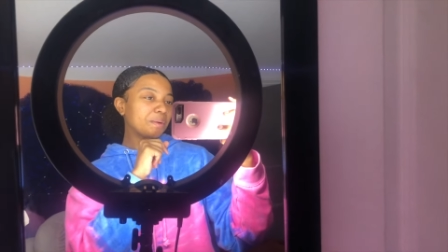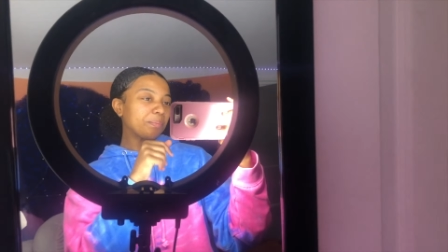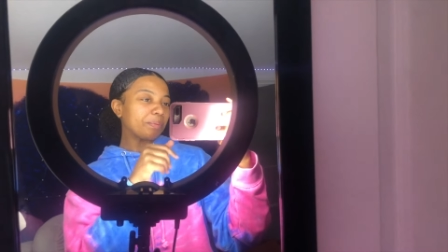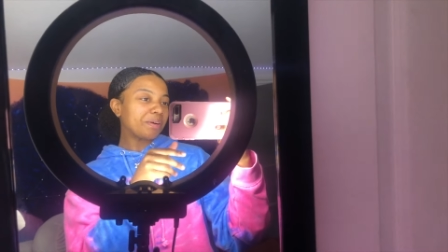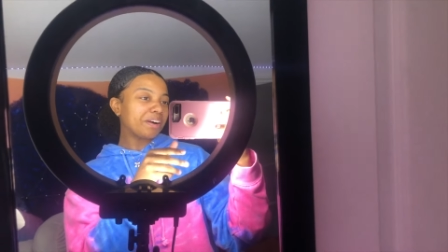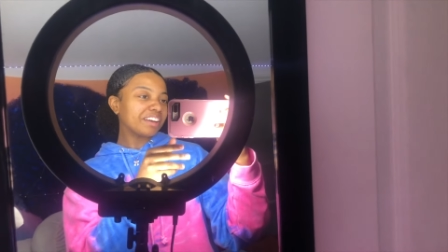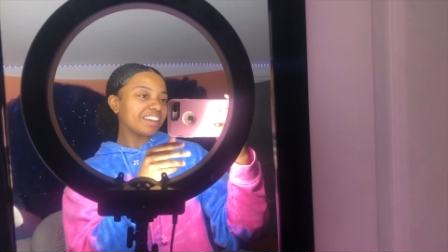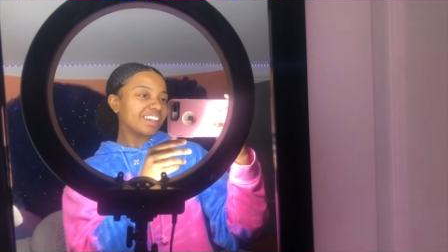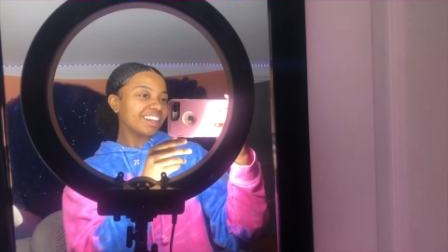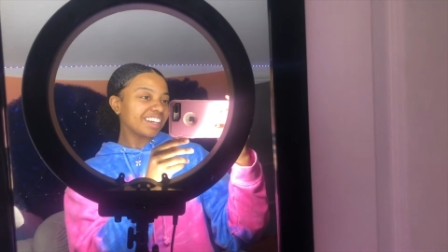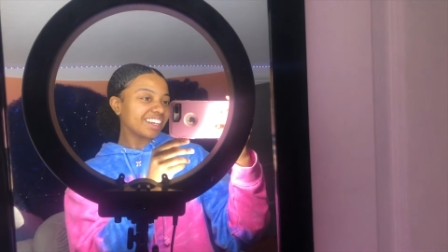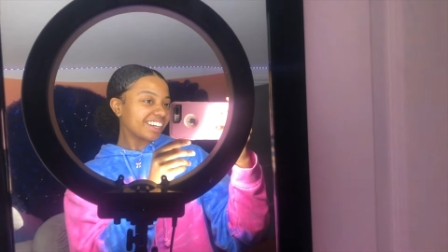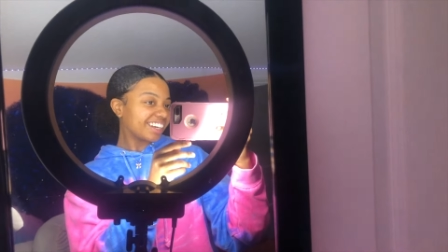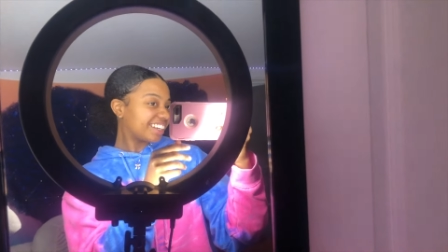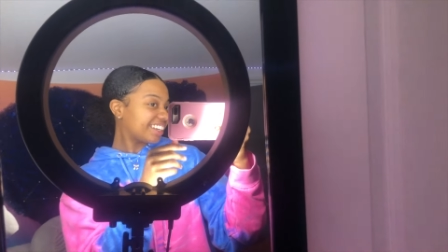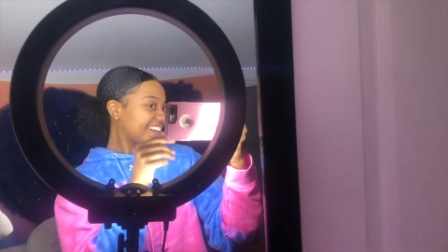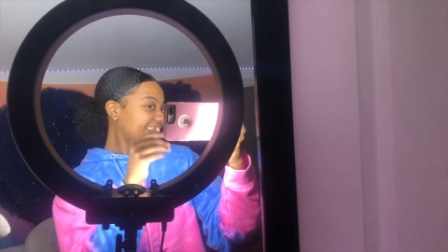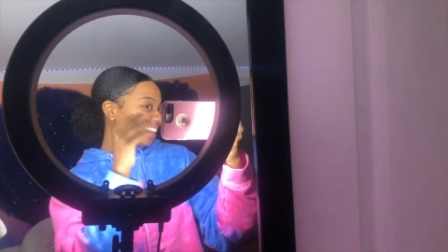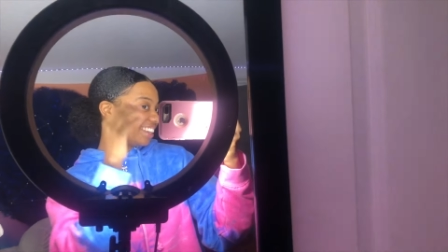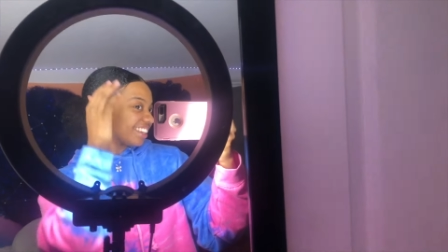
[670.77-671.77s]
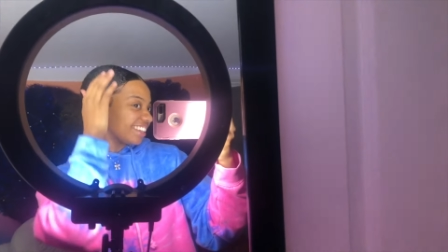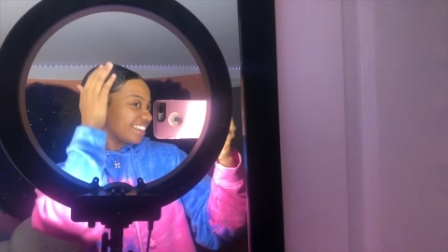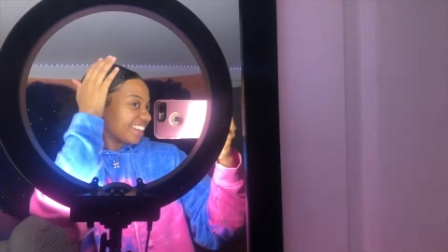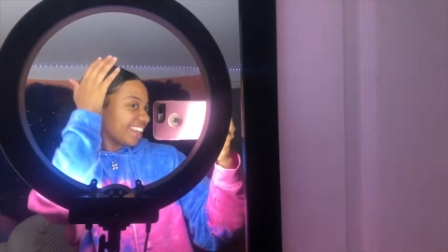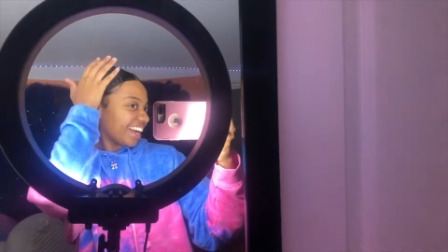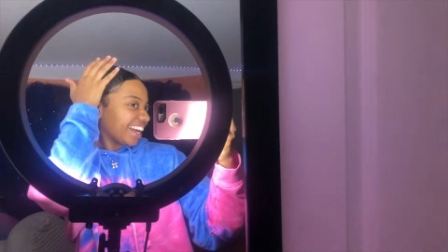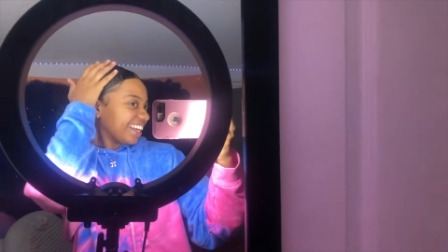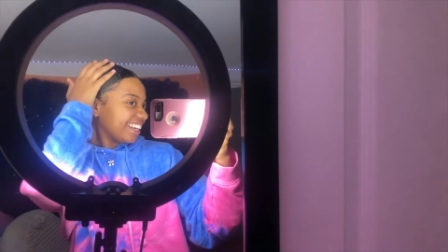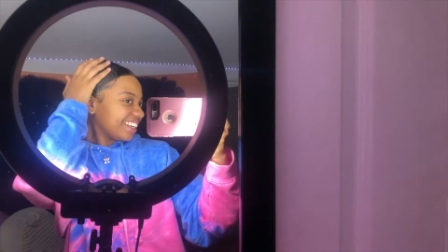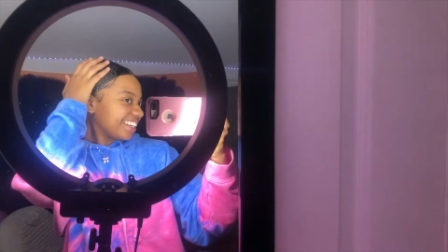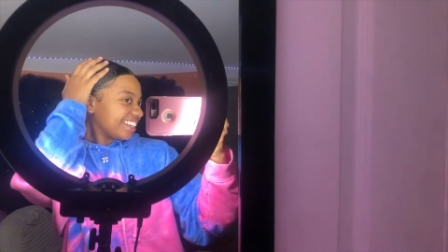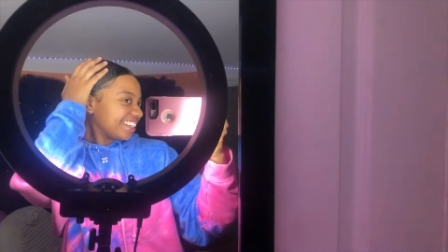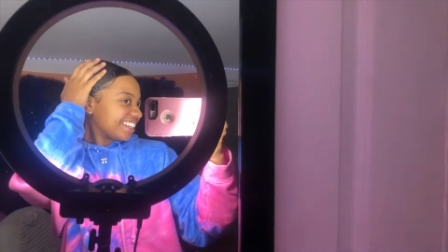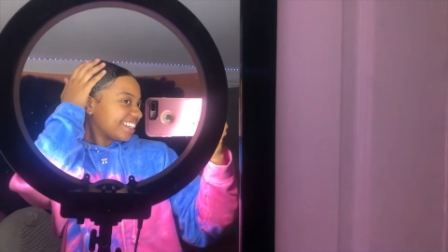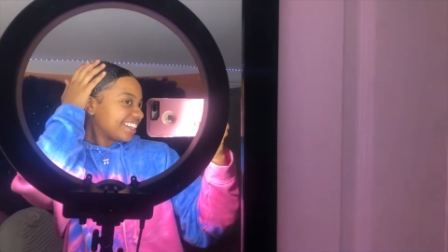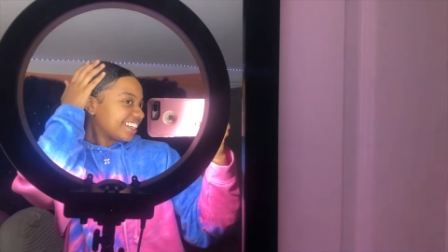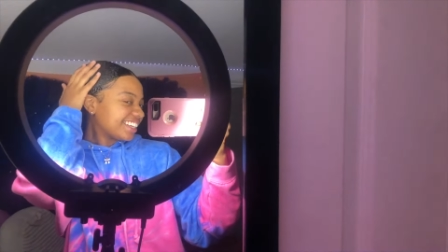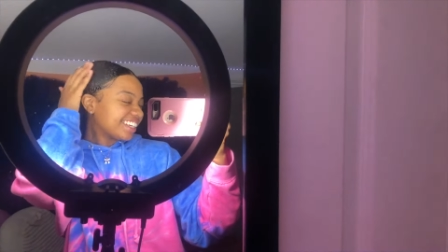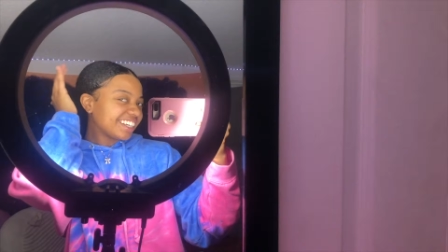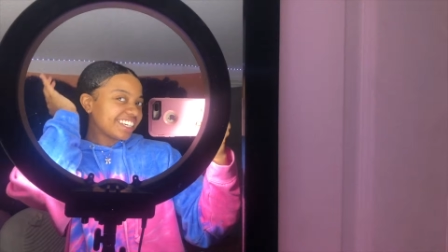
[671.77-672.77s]
product, and I like it.
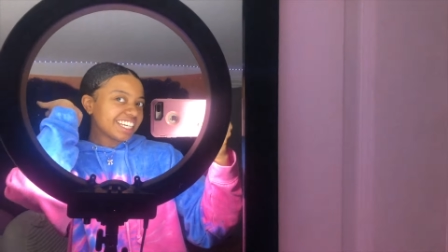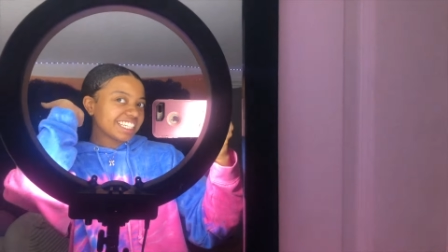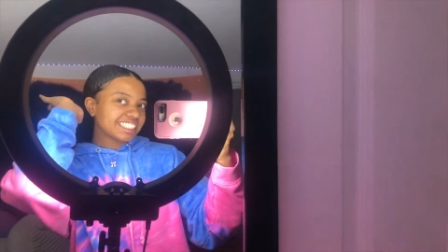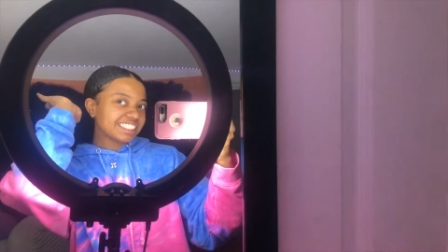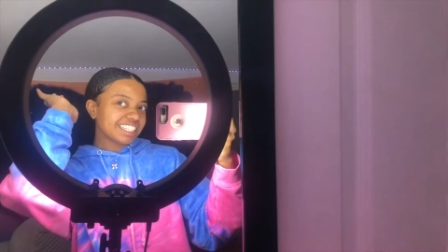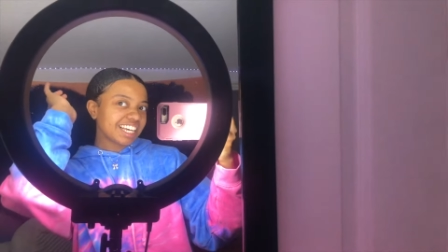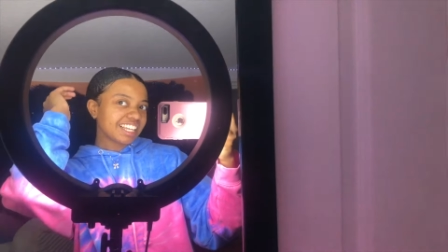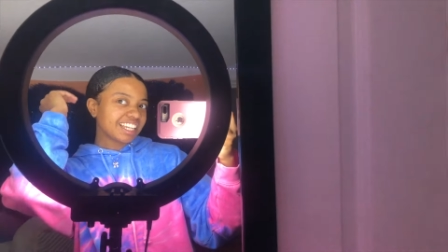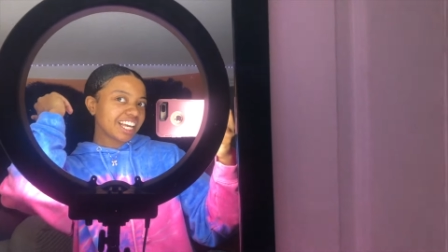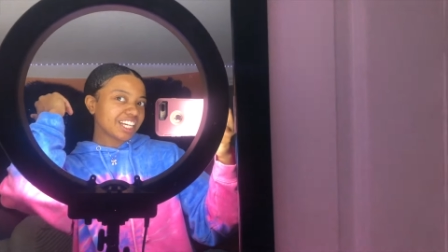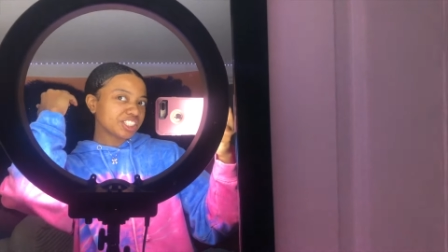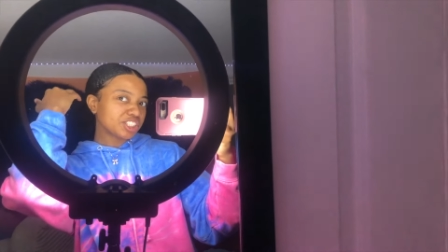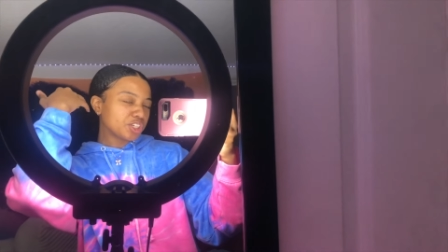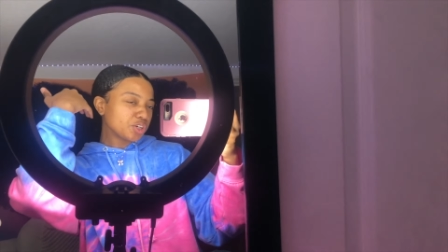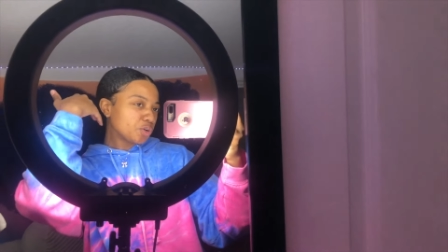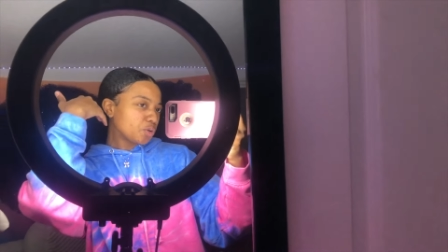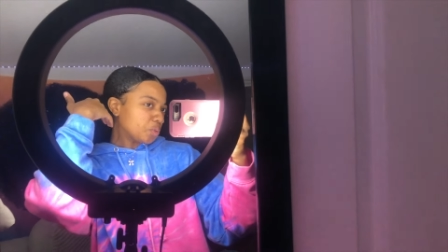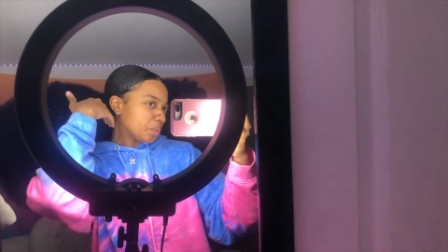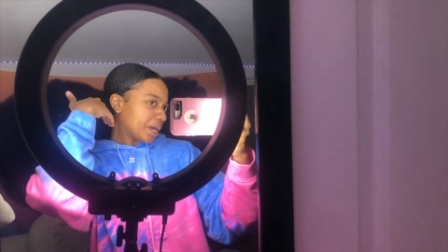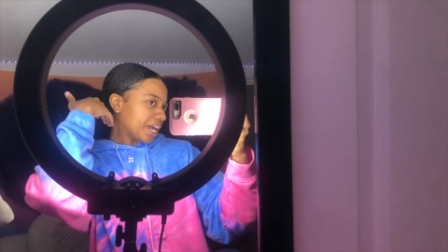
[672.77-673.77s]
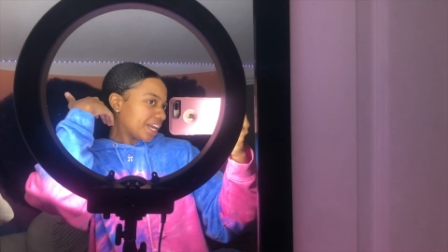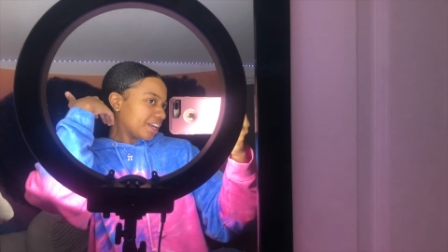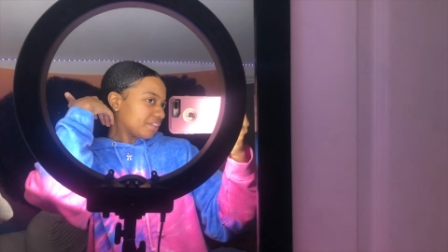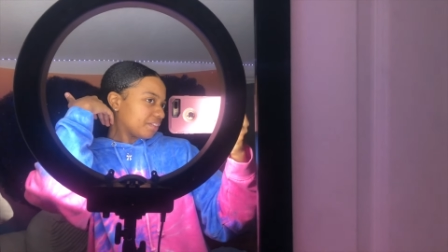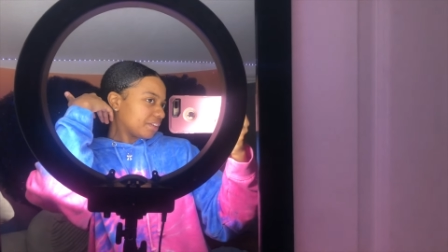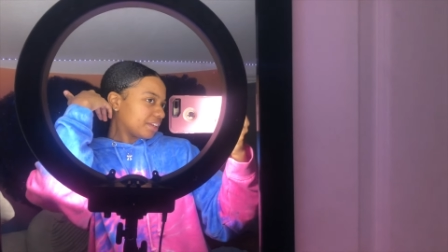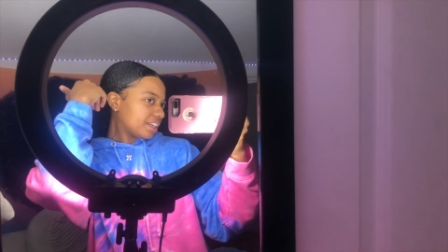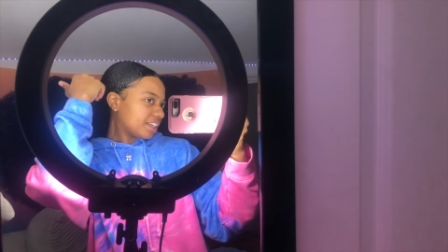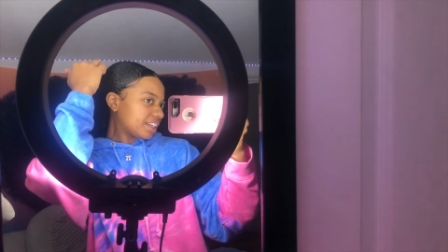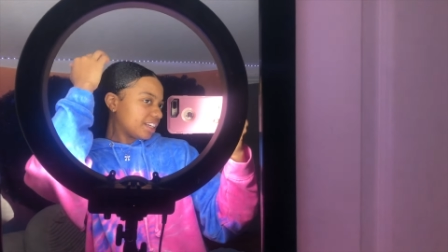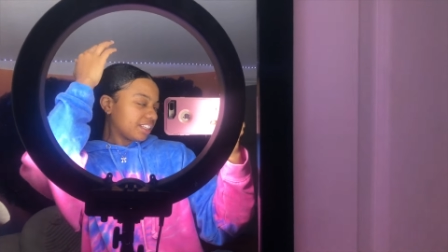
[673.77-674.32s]
It's not like too wavy,